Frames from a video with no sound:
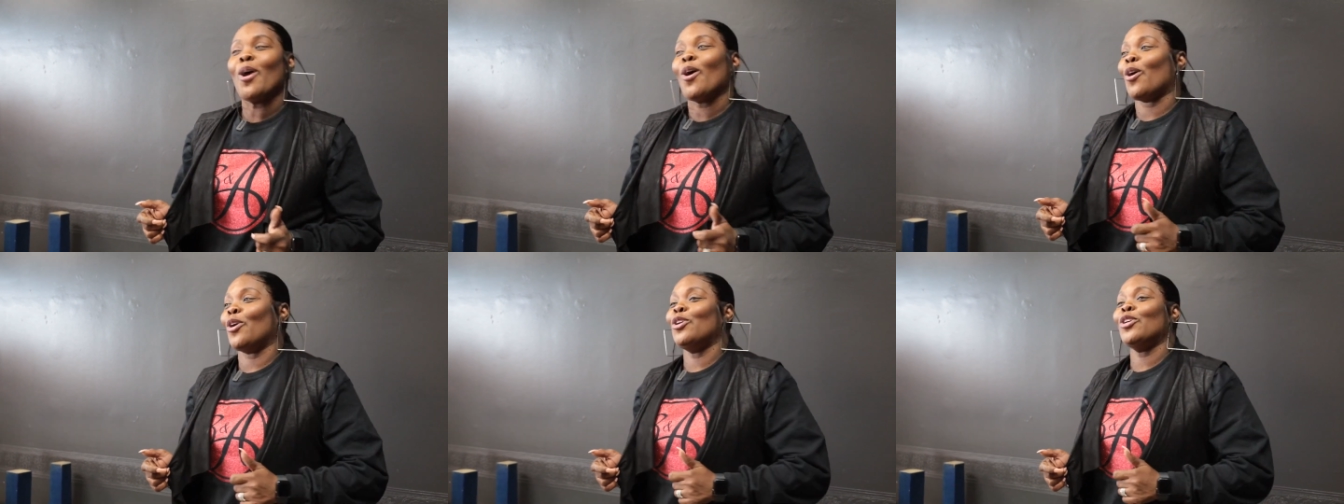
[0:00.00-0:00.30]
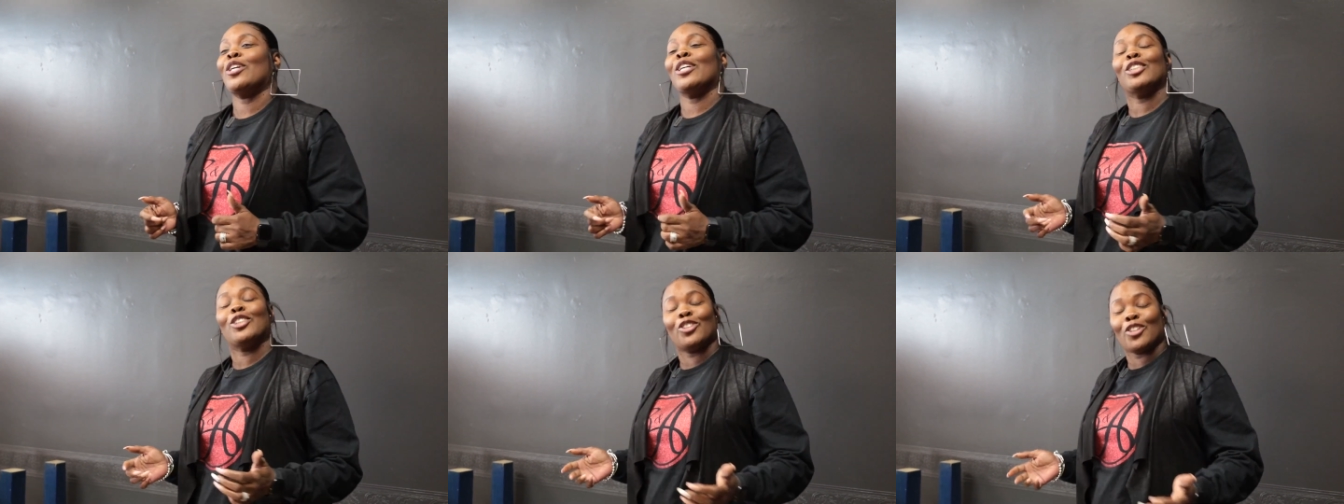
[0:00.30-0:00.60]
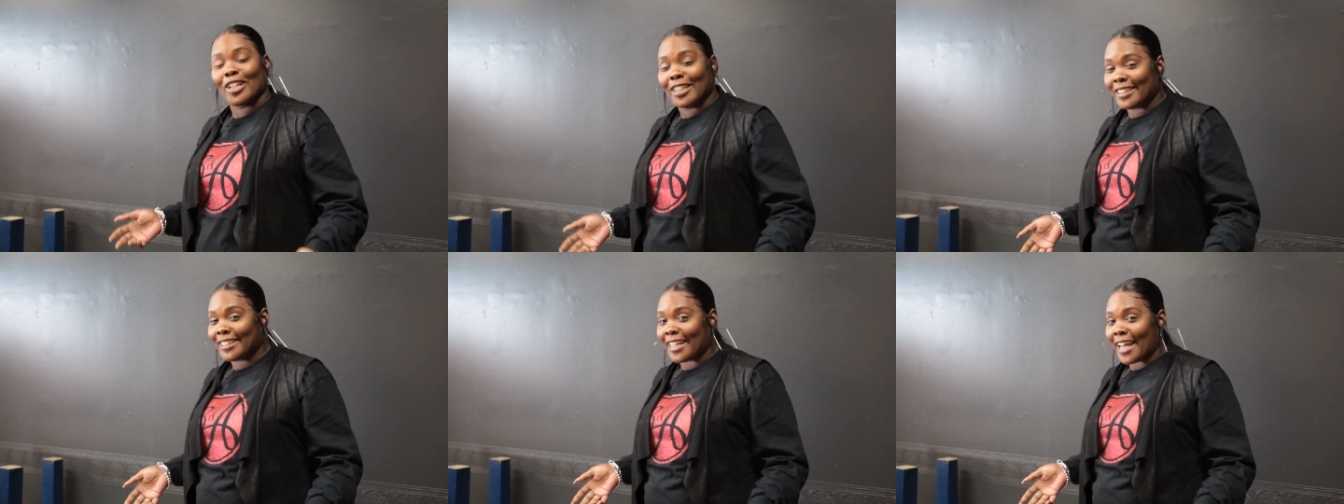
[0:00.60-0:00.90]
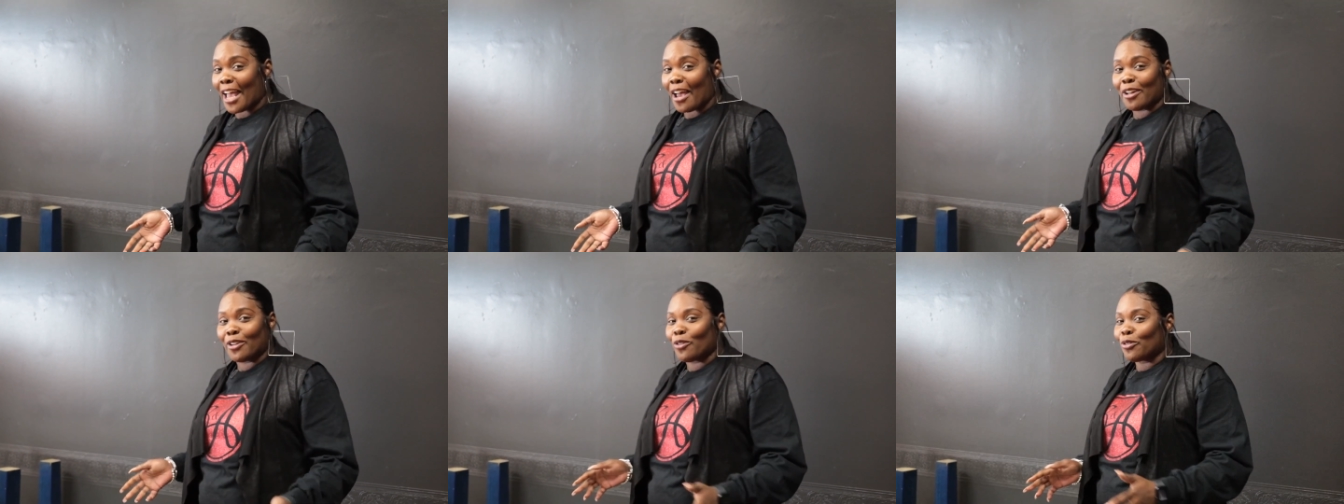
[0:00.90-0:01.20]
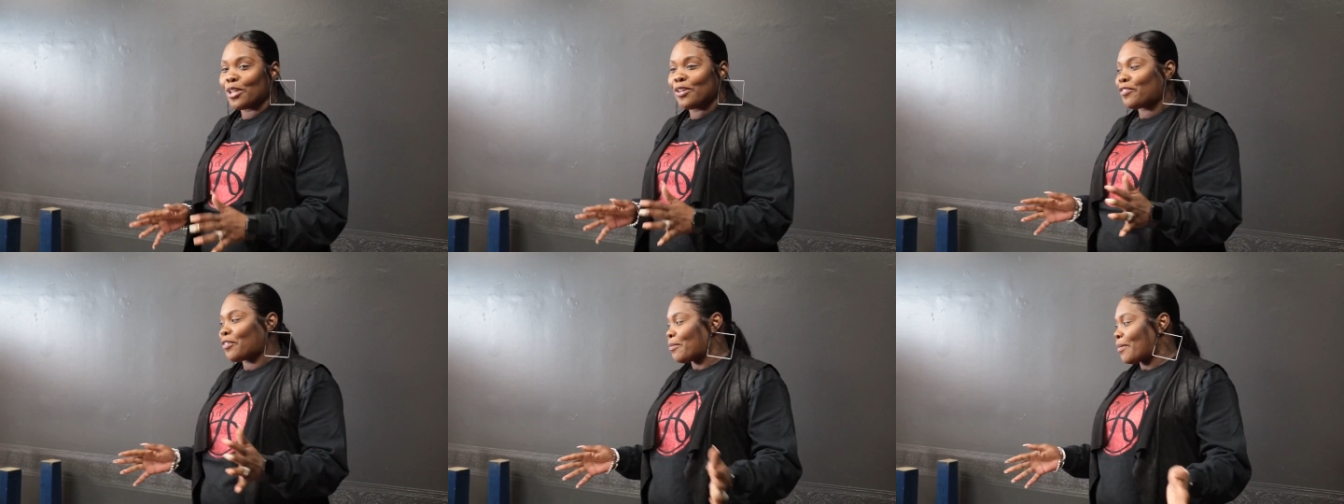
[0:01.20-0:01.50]
or you can dress down. It
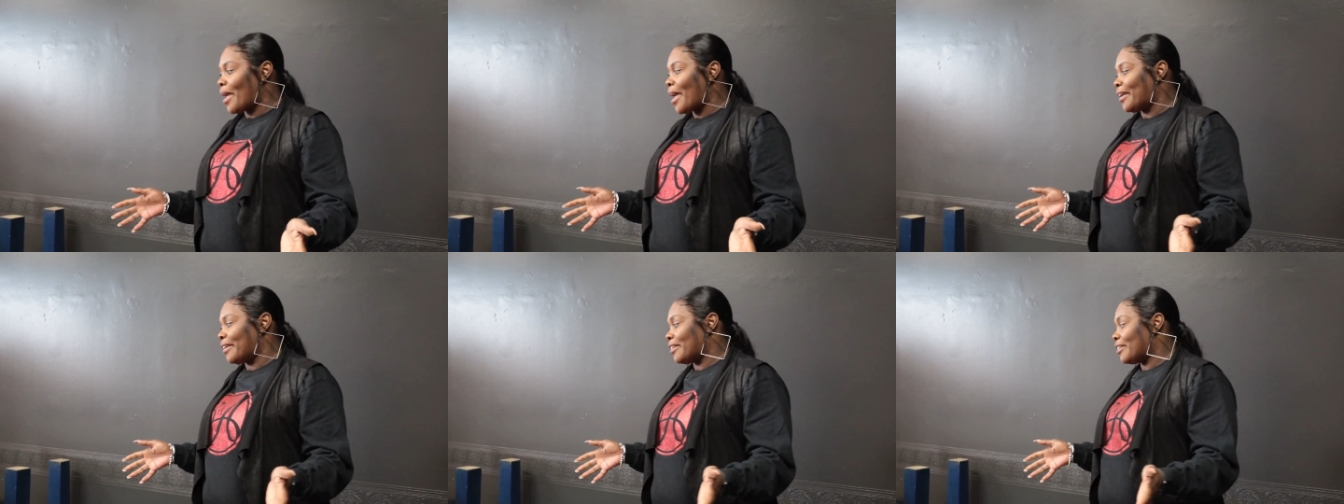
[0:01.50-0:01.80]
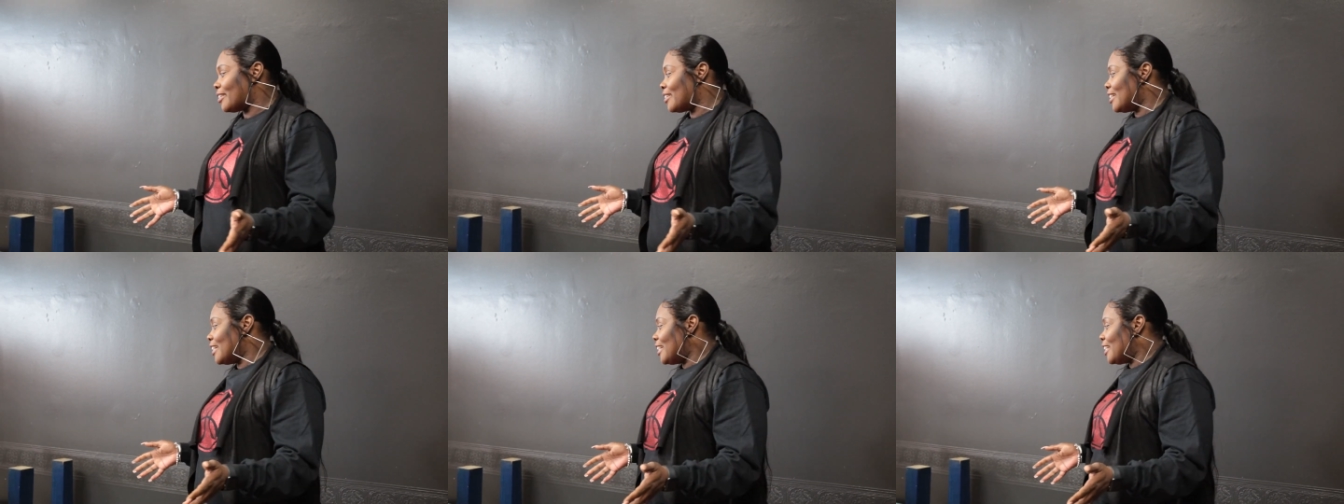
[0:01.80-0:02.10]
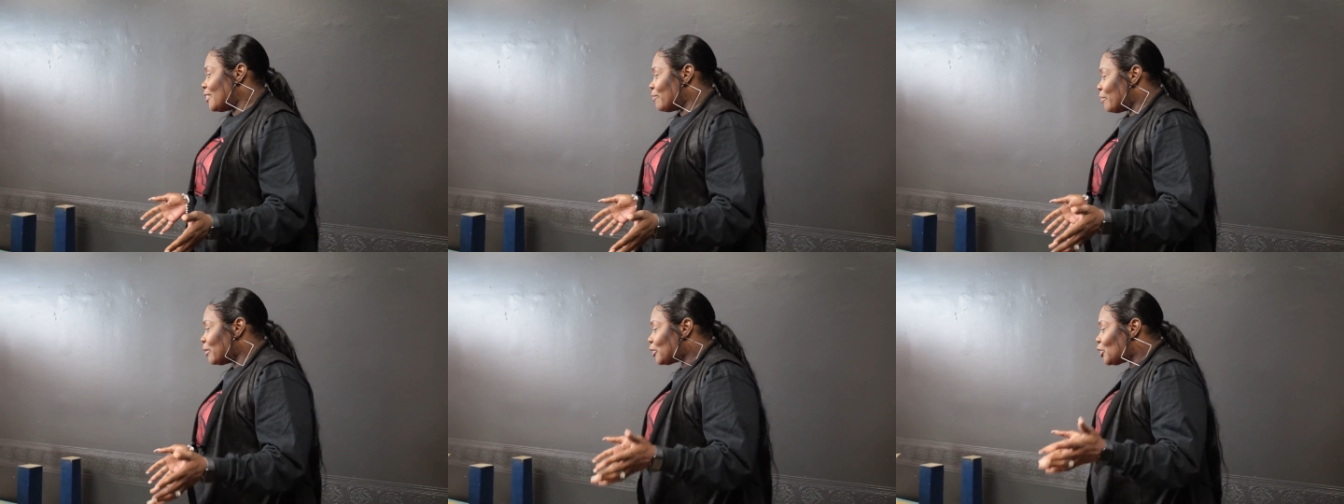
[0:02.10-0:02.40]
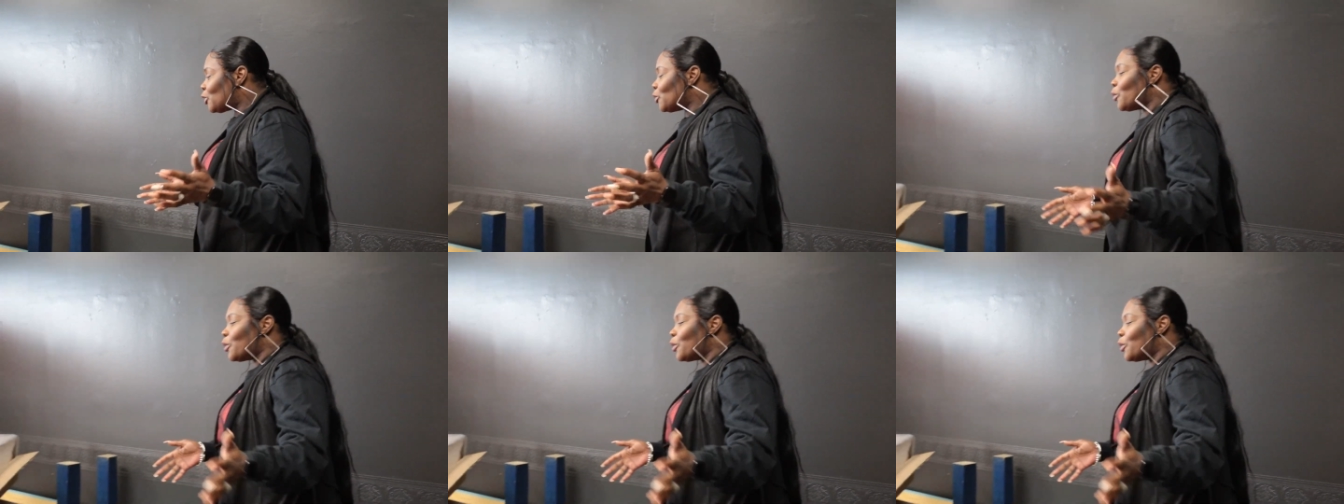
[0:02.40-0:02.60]
don't even matter. But you